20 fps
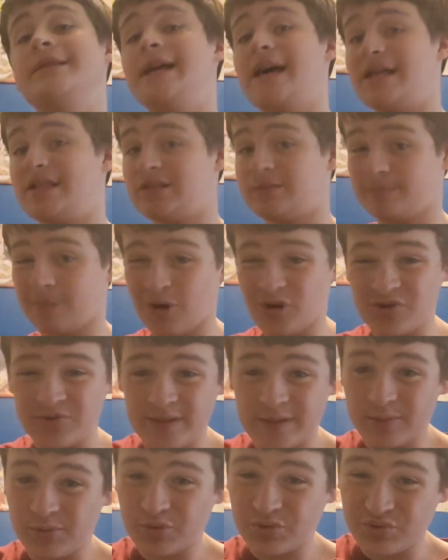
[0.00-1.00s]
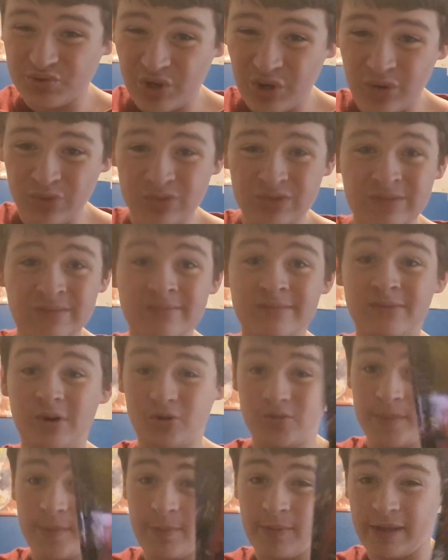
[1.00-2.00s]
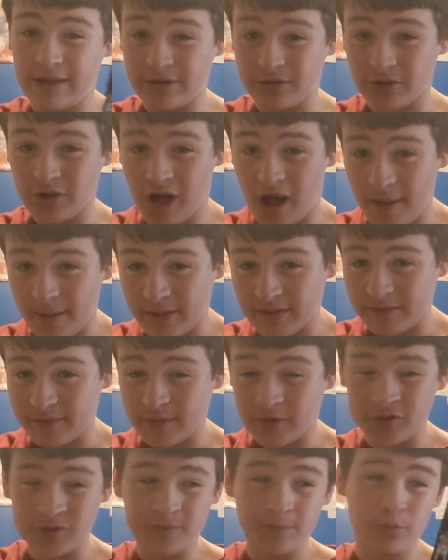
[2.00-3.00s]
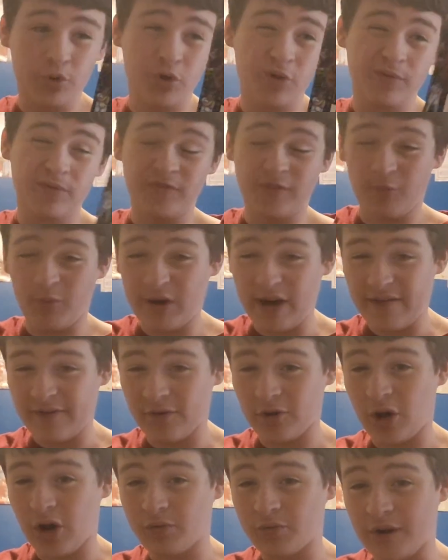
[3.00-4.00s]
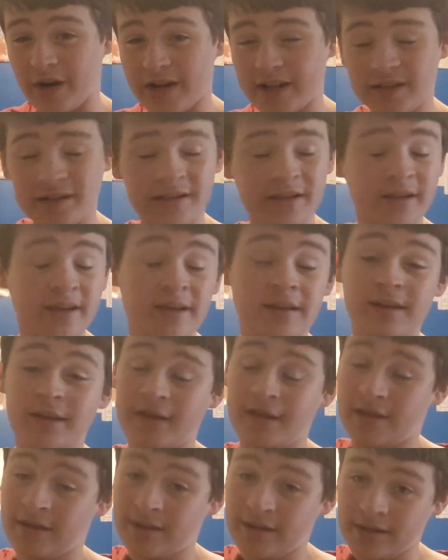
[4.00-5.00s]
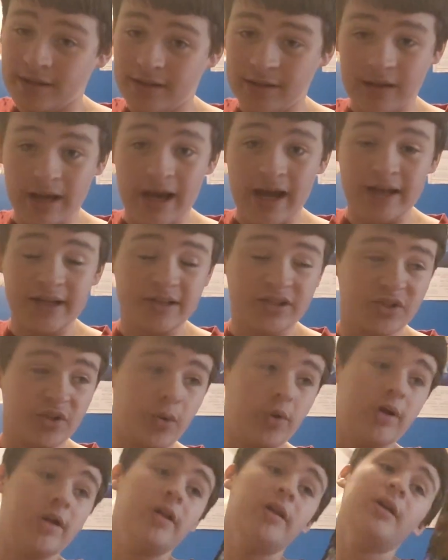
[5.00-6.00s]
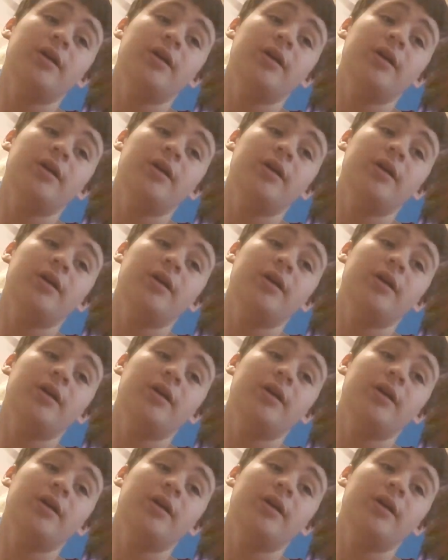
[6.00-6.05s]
That most people don't. Most people like her comic version more, from what I've heard on Reddit. I disagree.